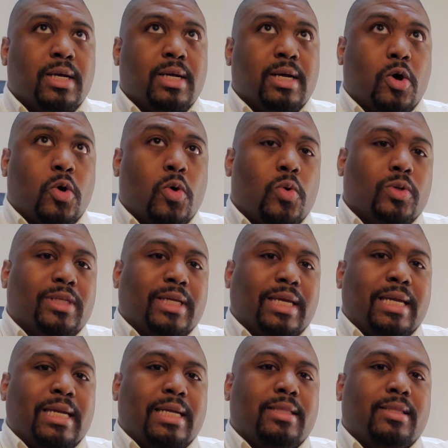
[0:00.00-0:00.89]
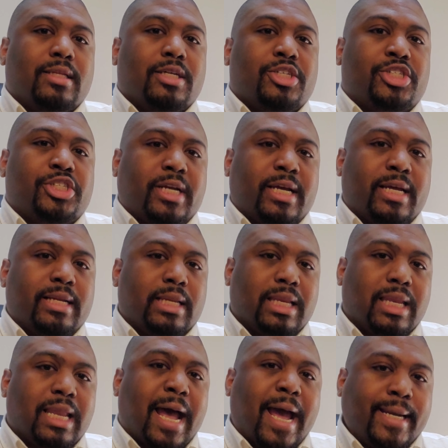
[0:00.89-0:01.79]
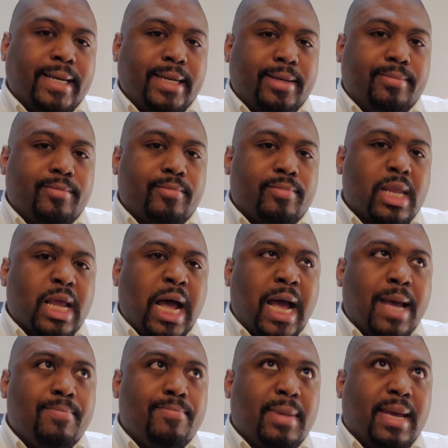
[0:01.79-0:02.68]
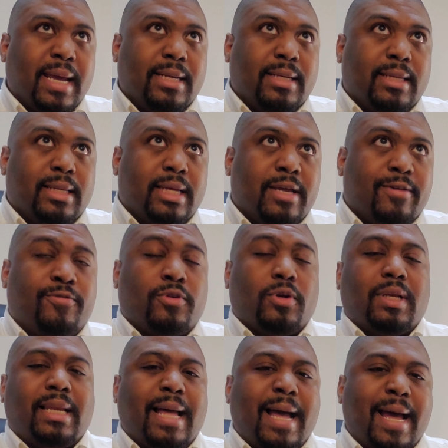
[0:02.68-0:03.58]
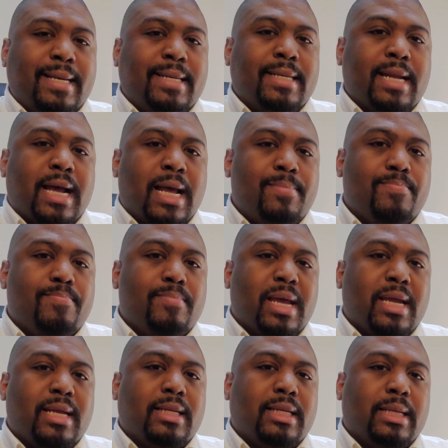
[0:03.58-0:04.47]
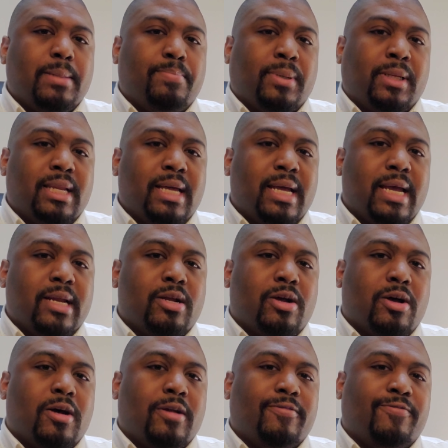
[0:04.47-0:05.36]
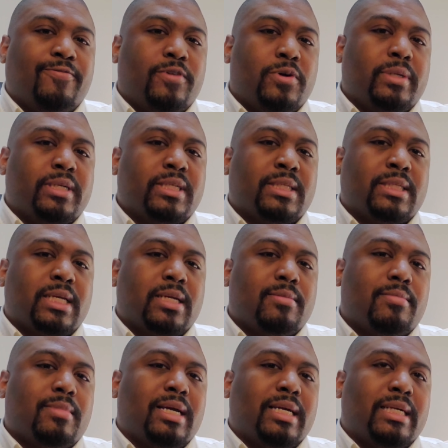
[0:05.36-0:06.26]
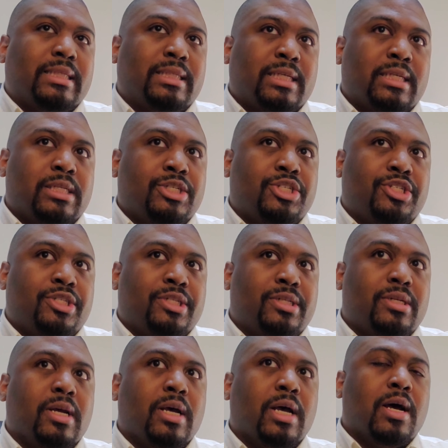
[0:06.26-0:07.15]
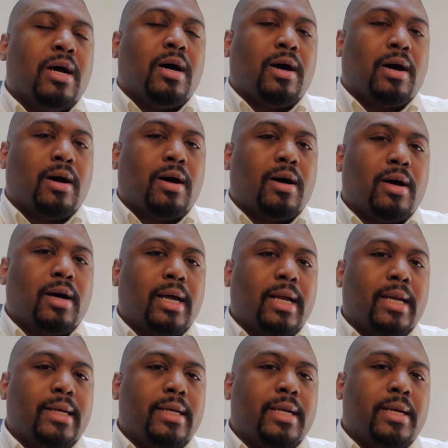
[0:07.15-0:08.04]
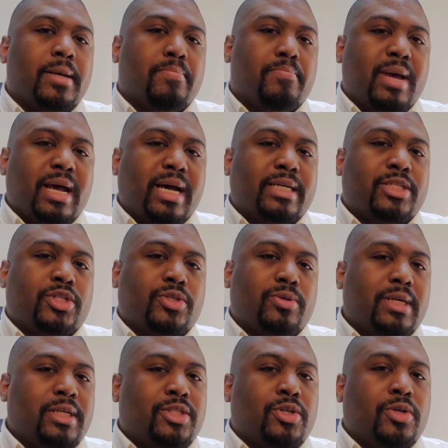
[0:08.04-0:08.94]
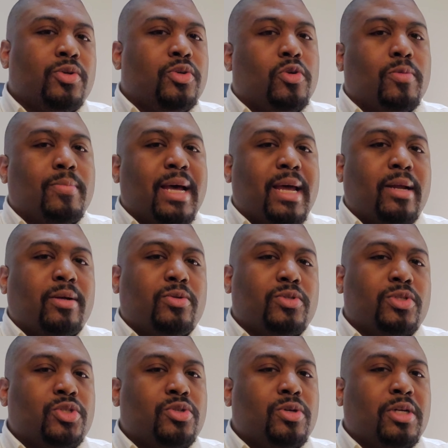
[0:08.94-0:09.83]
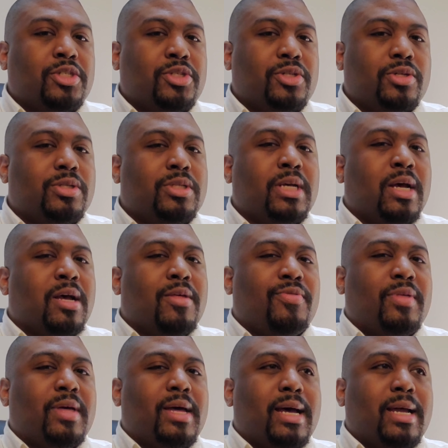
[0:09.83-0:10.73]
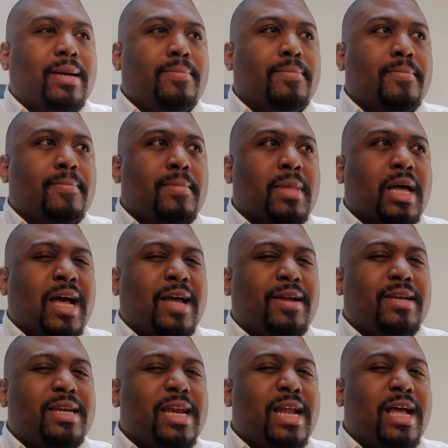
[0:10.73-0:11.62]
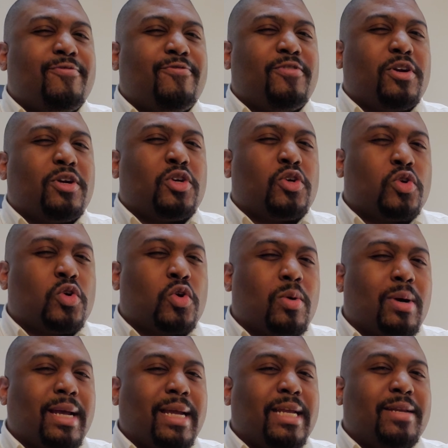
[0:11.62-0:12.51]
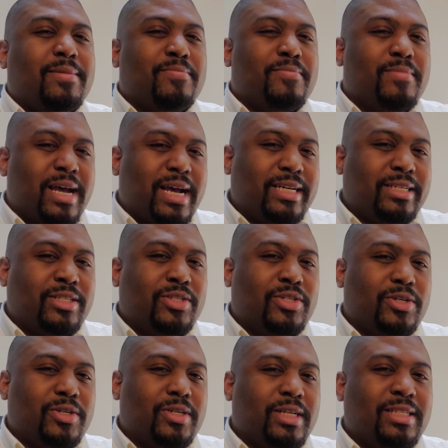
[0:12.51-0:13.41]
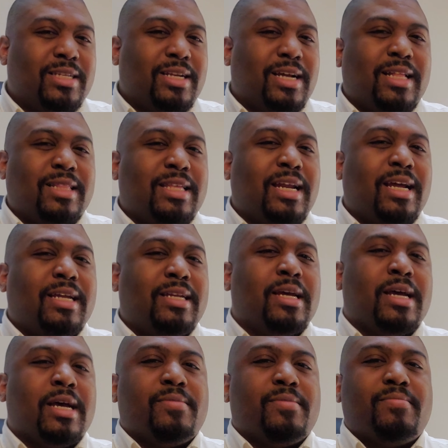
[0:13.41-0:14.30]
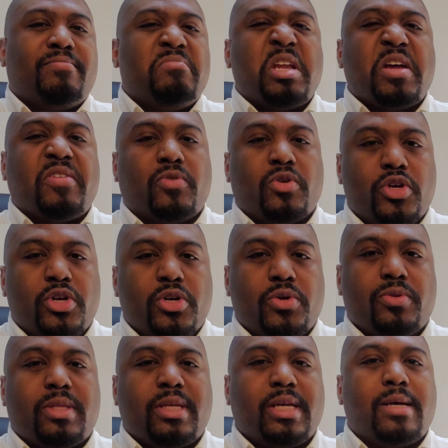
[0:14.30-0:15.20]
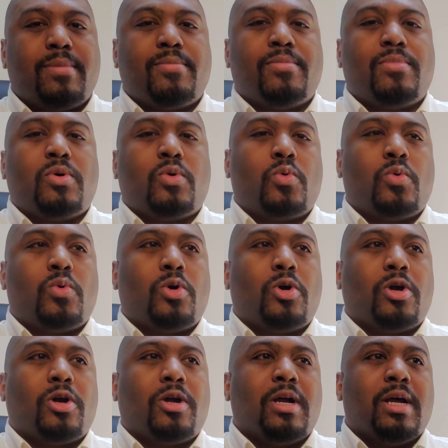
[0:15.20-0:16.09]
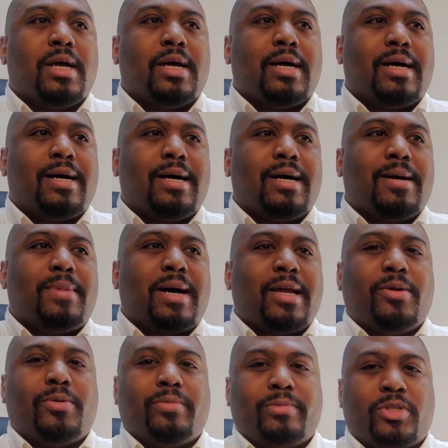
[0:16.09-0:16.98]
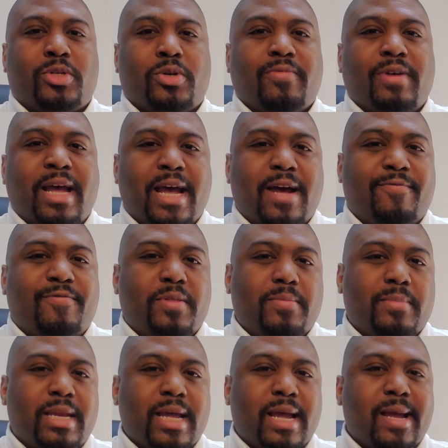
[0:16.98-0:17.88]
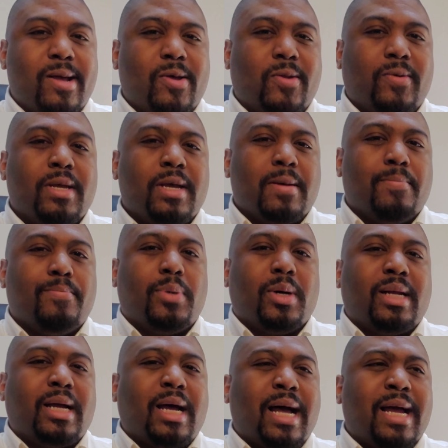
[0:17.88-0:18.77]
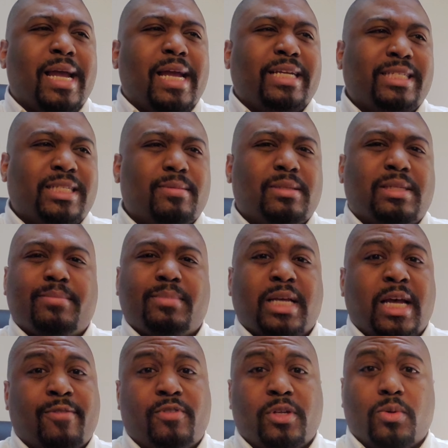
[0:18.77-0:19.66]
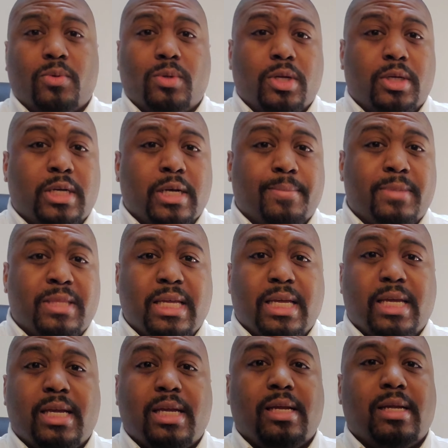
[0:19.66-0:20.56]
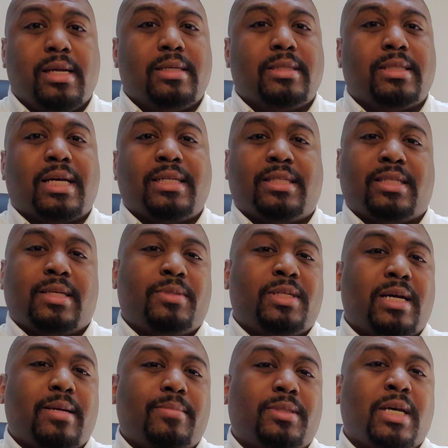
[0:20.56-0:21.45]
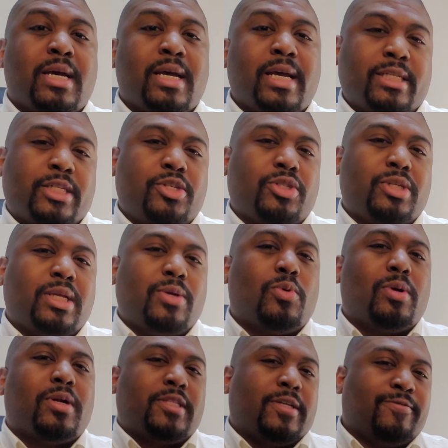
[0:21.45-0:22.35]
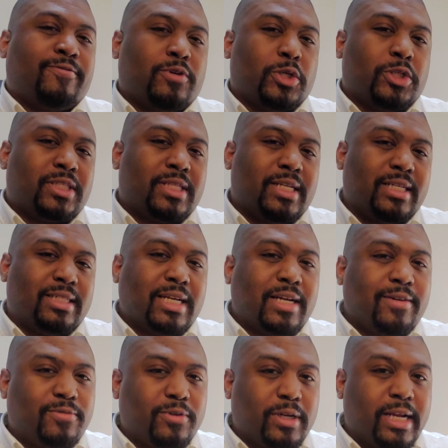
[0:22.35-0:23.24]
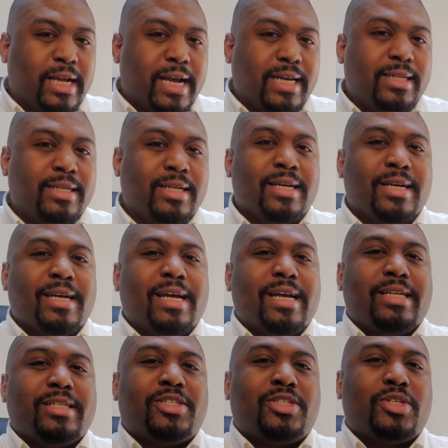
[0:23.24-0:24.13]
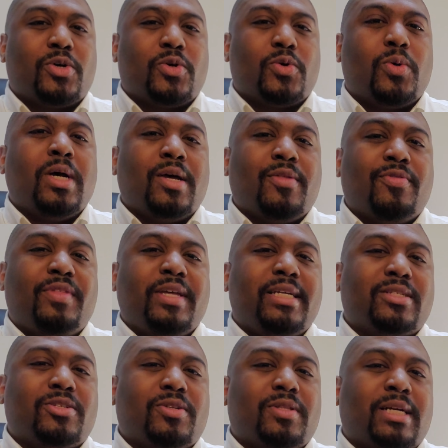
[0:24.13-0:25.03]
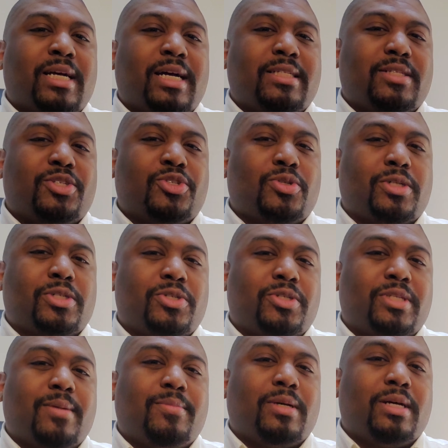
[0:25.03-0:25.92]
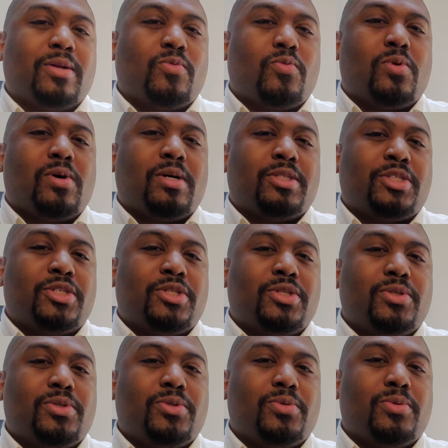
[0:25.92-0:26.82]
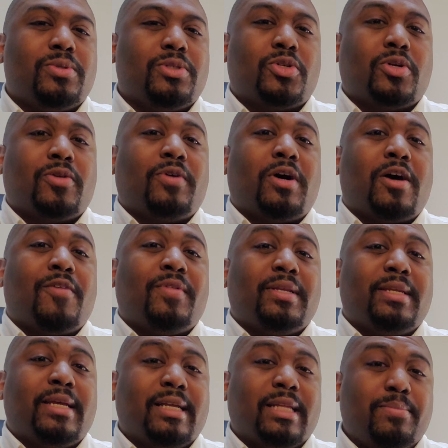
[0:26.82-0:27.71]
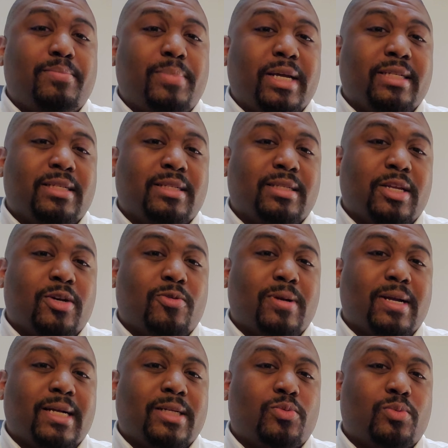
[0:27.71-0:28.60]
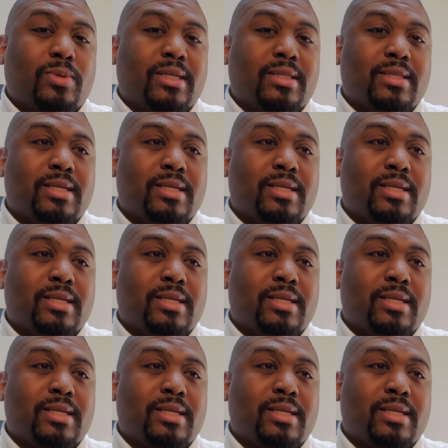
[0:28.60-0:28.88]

Old English and Latin, I mainly, for Latin, I mainly plan on focusing my attention on mastering certain grammatical structures that I never quite mastered. It's not that I never knew them or um, I don't sort of have them down, but I sometimes have to go look up things. I sometimes, it's usually one of the first things I forget. And so these are the kinds of structures that I'm gonna want to sort of on a daily basis interact with.